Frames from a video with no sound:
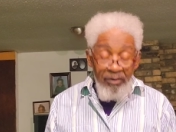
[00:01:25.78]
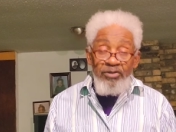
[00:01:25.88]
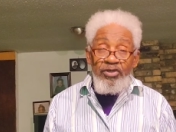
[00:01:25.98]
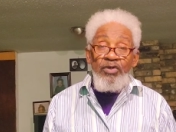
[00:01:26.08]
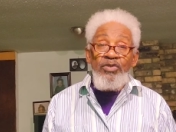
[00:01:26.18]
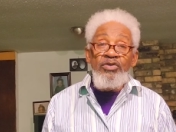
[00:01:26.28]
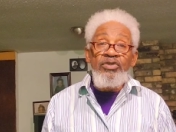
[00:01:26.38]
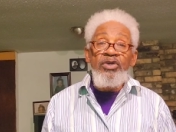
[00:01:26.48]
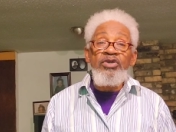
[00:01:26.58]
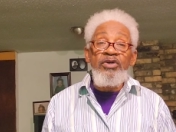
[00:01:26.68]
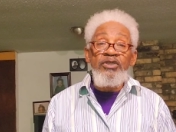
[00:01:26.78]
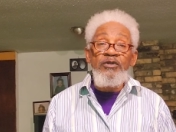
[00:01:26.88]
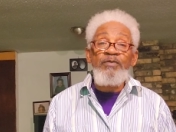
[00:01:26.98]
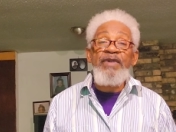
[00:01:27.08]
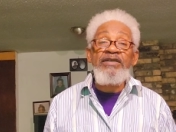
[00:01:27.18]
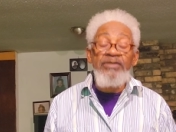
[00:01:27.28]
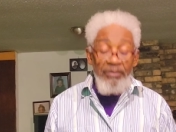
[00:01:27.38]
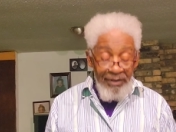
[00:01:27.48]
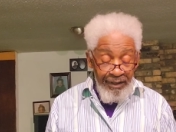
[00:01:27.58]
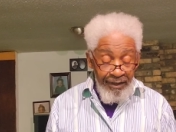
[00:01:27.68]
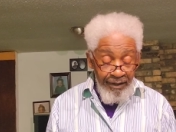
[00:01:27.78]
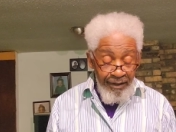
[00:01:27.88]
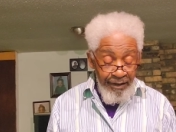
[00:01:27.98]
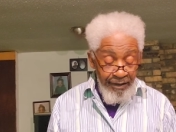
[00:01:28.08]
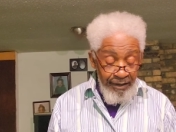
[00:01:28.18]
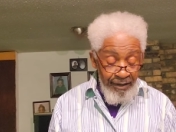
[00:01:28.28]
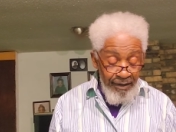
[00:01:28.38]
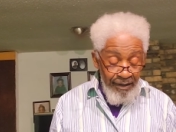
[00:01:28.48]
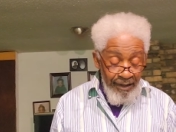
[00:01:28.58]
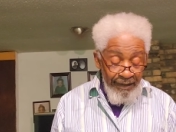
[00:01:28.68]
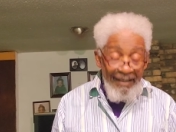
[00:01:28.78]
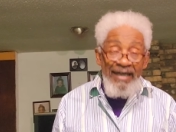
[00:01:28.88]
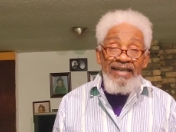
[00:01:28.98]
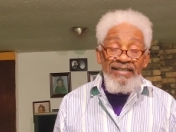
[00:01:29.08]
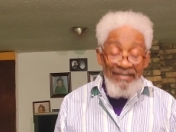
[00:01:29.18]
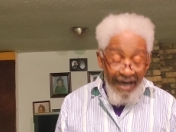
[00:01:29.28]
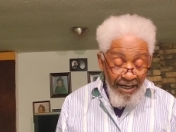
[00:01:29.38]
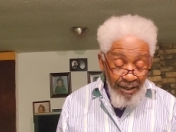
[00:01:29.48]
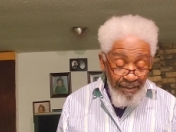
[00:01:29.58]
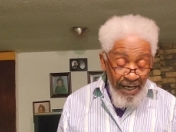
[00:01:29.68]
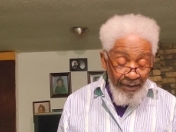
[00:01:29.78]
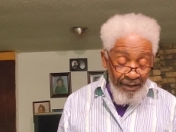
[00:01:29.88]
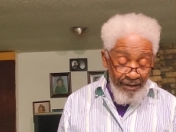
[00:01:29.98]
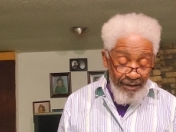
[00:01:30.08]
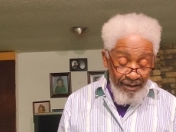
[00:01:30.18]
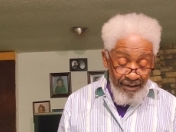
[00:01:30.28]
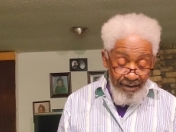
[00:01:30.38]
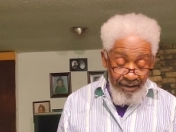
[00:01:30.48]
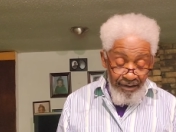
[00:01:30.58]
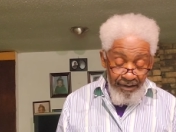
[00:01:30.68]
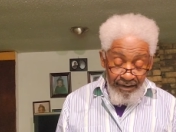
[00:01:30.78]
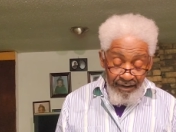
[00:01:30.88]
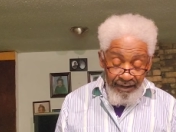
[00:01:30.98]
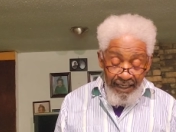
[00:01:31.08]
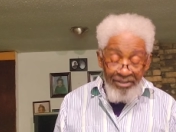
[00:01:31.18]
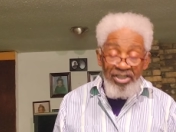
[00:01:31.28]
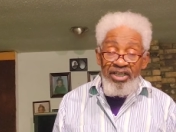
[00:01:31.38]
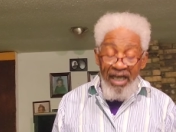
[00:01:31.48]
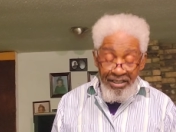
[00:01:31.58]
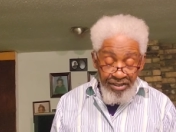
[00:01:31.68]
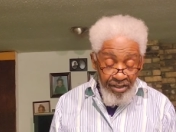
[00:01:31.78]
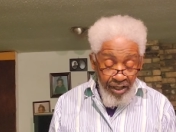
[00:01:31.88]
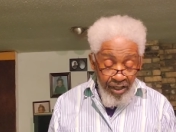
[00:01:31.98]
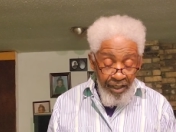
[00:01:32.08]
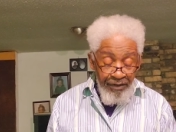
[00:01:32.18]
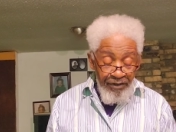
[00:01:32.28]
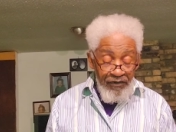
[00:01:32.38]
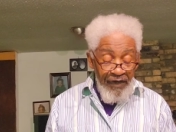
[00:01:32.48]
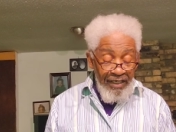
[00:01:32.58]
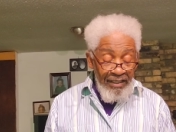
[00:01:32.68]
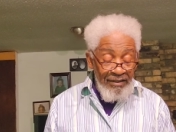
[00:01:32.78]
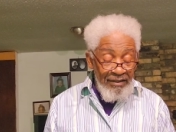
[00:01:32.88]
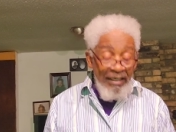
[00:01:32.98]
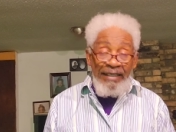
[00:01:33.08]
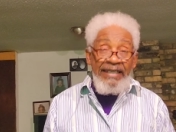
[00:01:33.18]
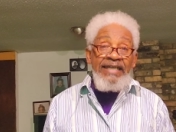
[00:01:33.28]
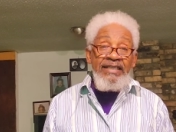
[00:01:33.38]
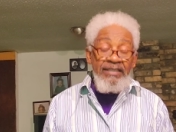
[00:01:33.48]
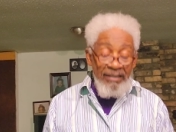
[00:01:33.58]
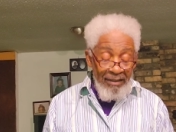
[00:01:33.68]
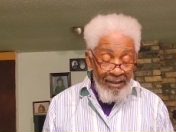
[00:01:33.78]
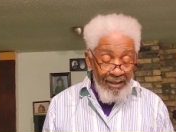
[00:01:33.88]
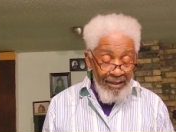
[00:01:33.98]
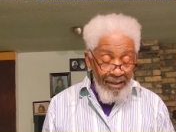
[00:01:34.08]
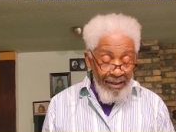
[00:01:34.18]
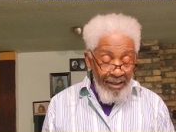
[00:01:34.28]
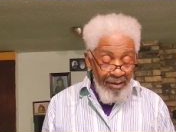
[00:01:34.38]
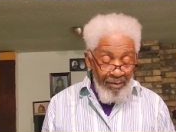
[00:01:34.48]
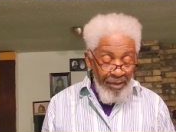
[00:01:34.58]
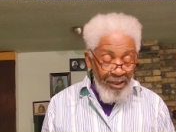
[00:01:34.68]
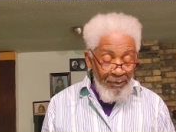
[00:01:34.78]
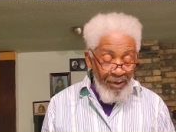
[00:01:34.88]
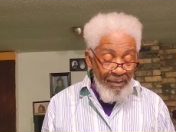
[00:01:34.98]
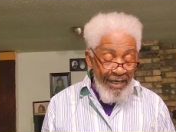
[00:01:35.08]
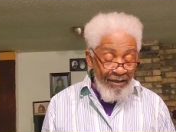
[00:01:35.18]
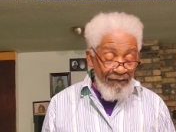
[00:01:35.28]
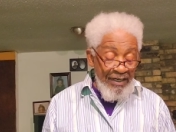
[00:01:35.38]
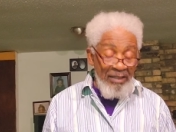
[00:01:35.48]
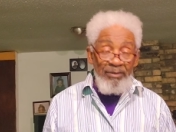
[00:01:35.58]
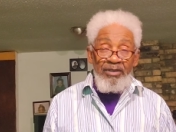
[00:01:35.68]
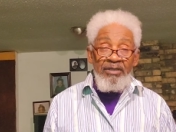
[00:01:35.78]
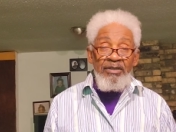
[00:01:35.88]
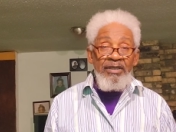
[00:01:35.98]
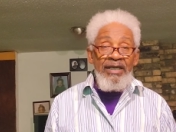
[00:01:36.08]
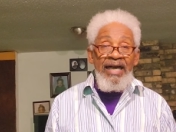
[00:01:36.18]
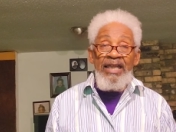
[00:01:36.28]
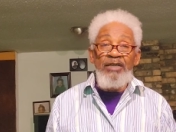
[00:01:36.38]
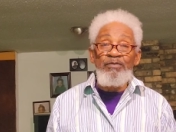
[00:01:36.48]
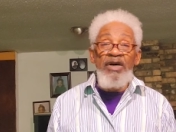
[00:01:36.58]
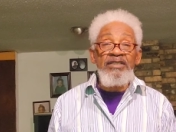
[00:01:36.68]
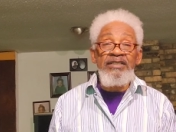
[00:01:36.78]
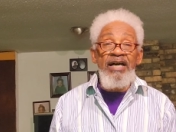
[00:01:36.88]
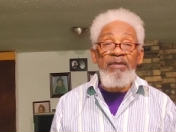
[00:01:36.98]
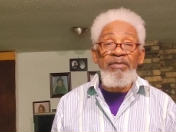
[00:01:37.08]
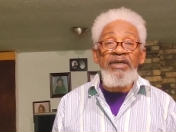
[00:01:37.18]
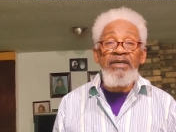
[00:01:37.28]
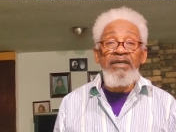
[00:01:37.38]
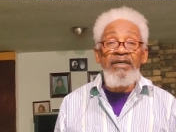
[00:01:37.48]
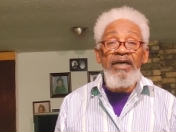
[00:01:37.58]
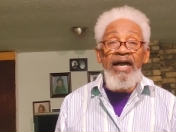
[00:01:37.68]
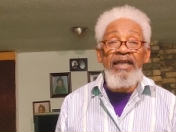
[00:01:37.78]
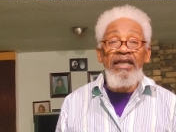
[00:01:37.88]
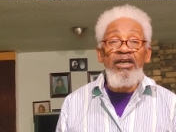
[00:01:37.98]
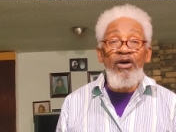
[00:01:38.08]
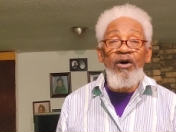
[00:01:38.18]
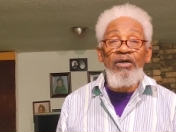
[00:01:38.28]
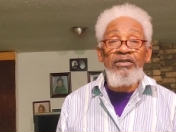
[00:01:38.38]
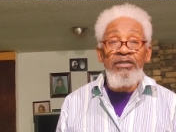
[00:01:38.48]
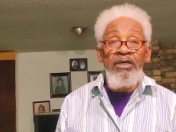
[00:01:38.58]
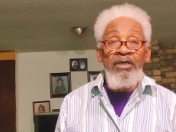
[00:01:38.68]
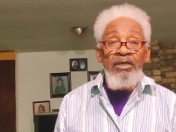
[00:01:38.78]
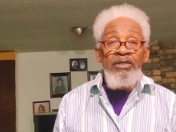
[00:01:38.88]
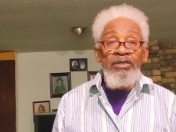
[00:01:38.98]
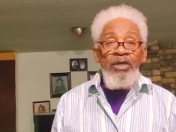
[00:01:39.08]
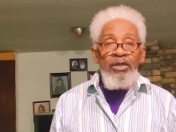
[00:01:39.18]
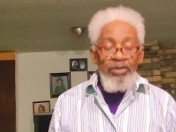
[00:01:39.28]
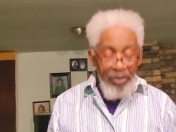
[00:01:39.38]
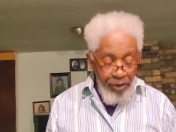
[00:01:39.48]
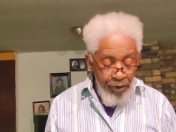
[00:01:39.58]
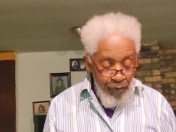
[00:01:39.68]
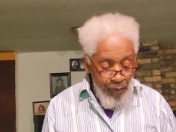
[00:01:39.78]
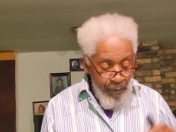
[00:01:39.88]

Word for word: Choose your specialty. Get excited about it. Education or other training needed must be made available, and it must not be at any cost to you.